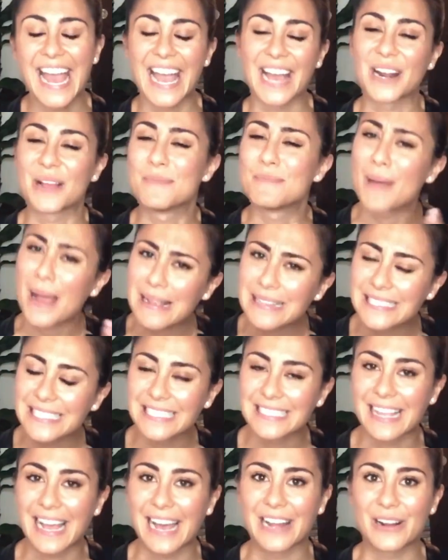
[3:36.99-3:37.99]
And I'm
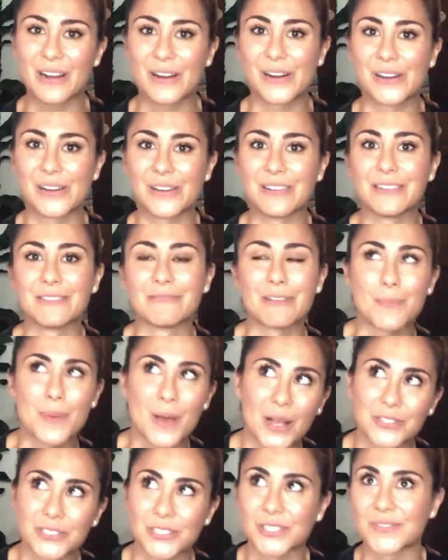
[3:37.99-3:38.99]
basing that on
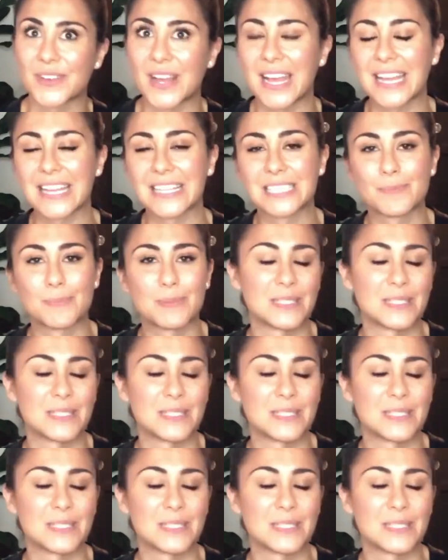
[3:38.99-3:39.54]
repurchase rates,